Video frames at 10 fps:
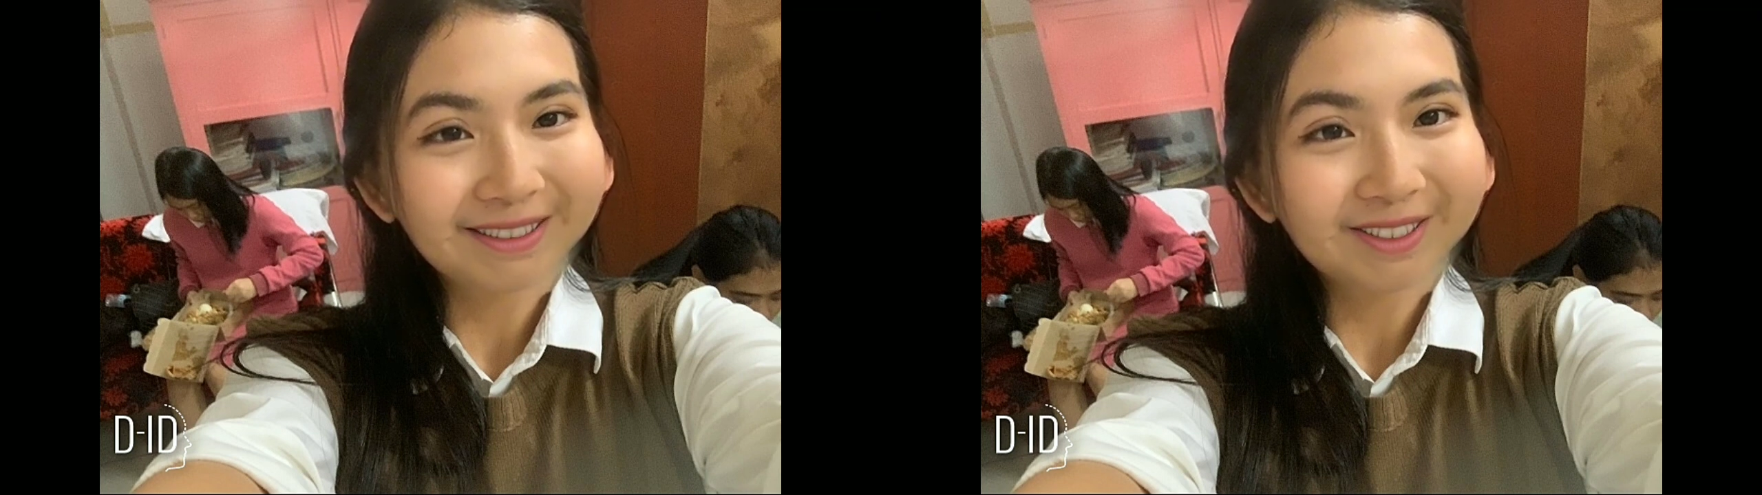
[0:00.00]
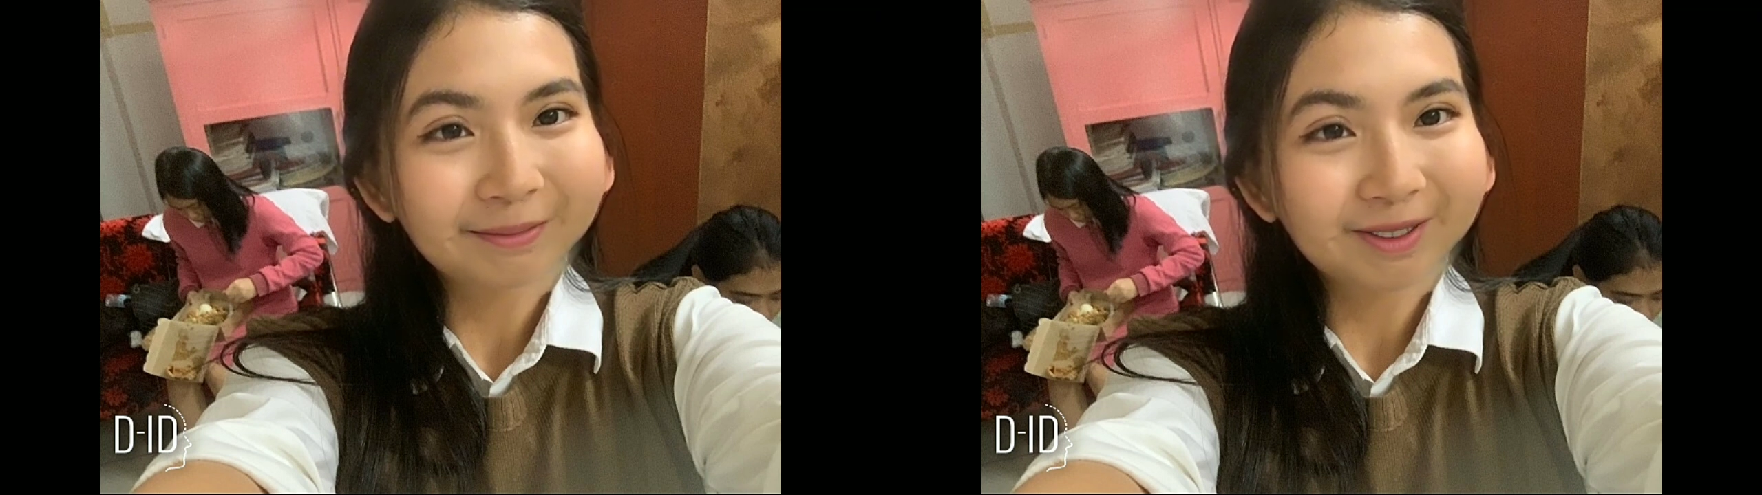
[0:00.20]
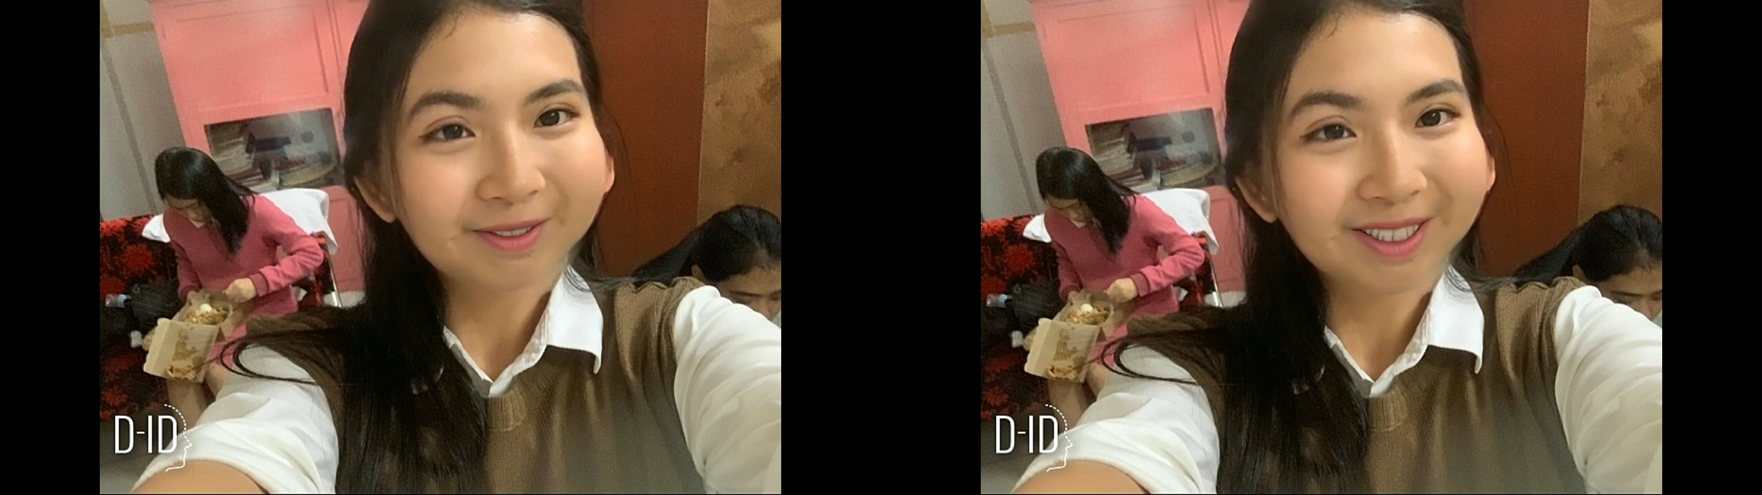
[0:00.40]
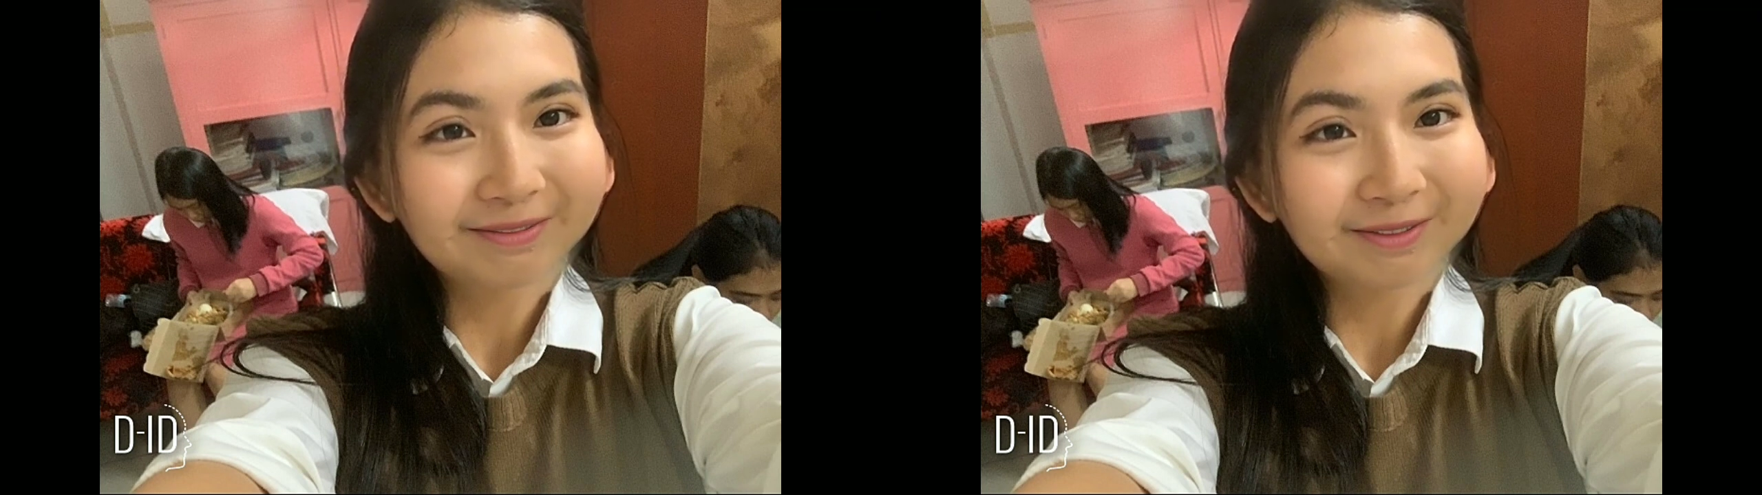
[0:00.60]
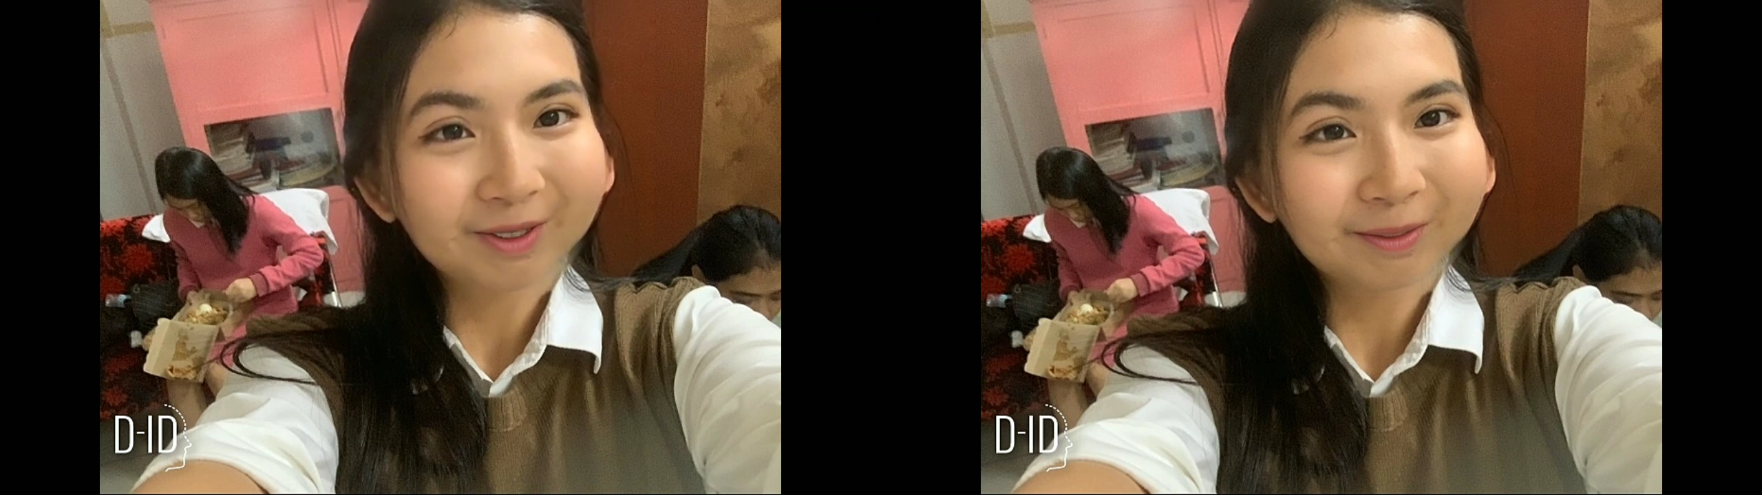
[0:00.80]
distribution
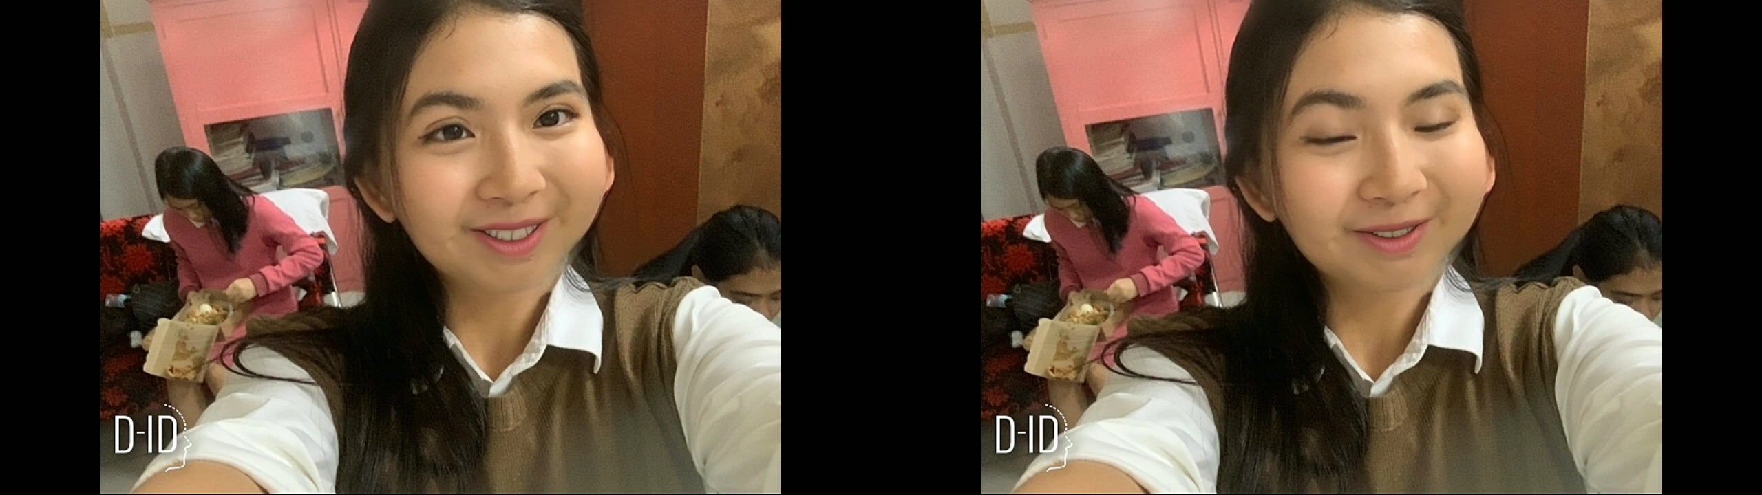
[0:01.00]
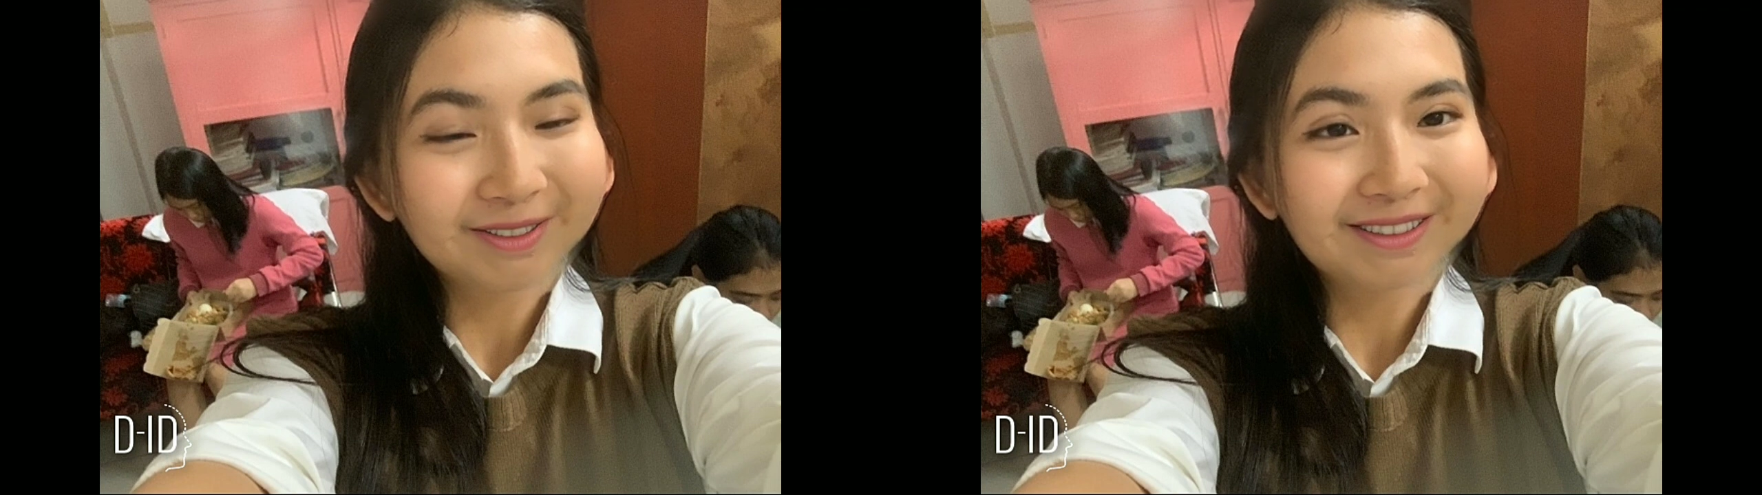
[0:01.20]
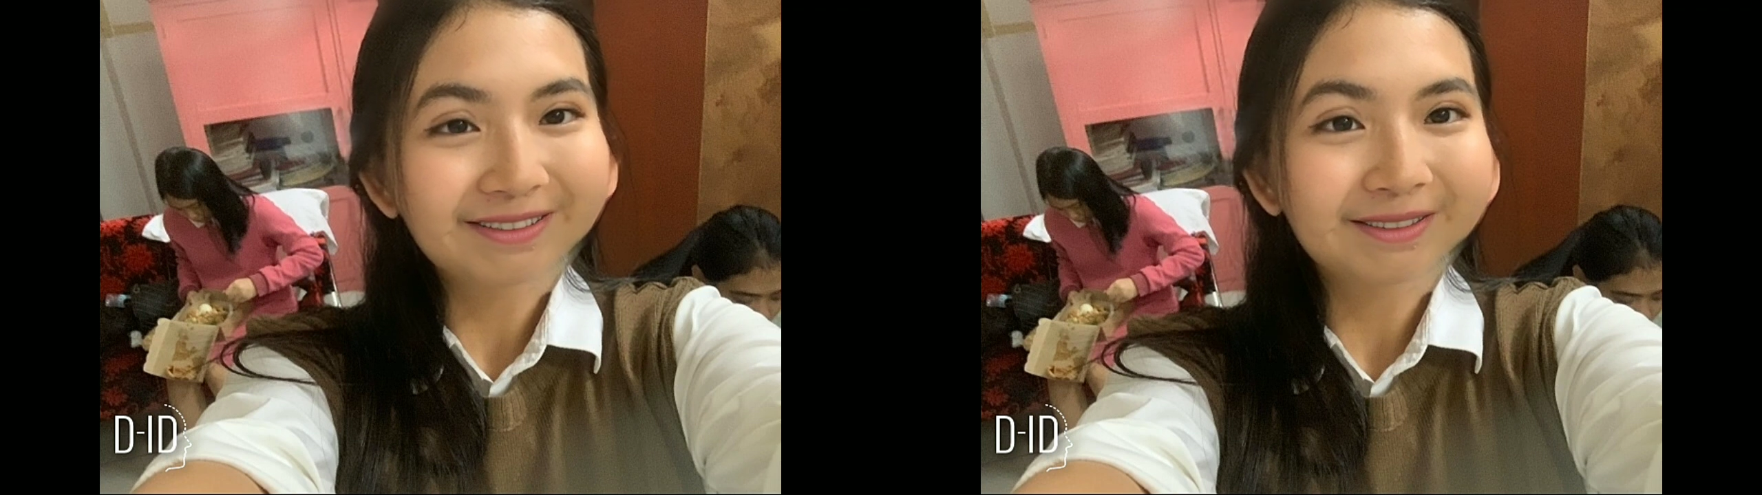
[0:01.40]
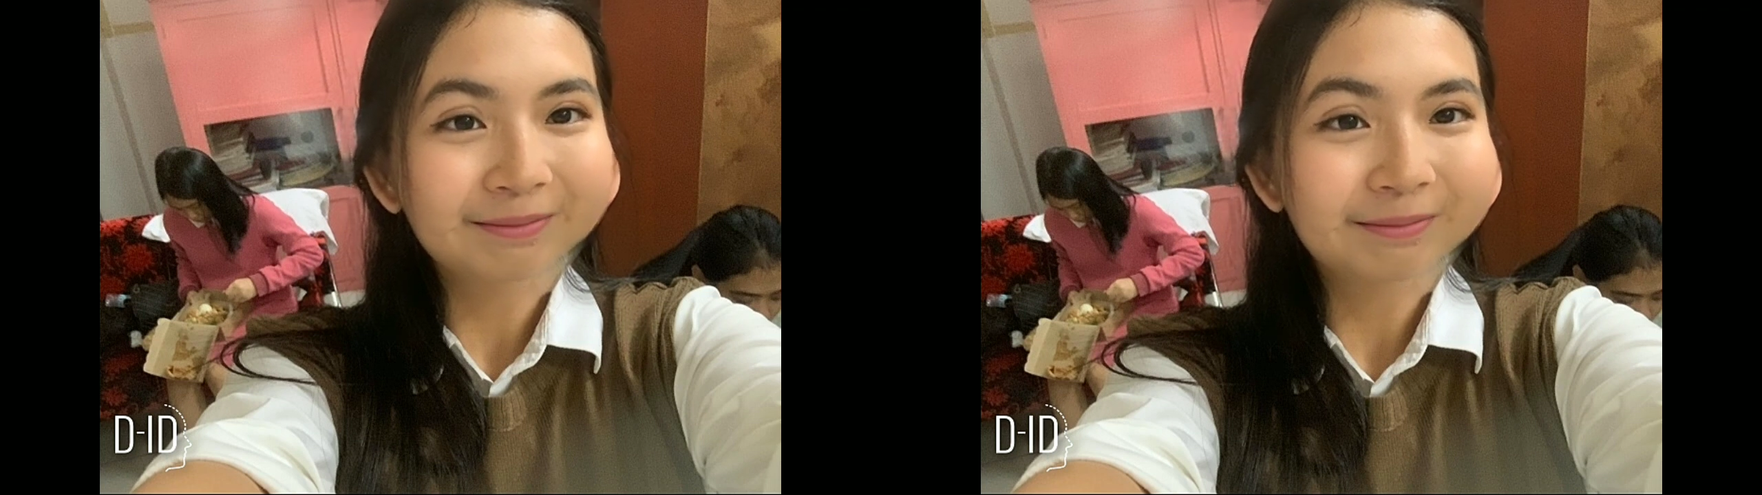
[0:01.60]
of food resources,